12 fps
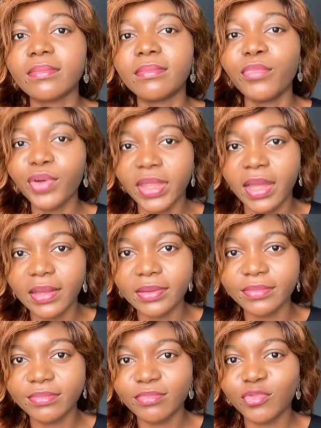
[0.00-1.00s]
mother,
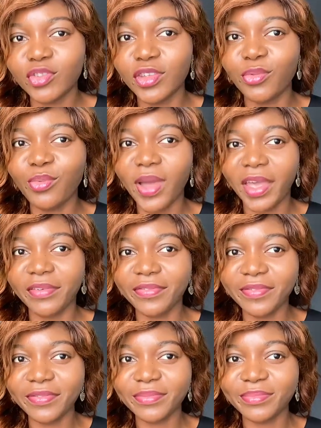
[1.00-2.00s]
to the wife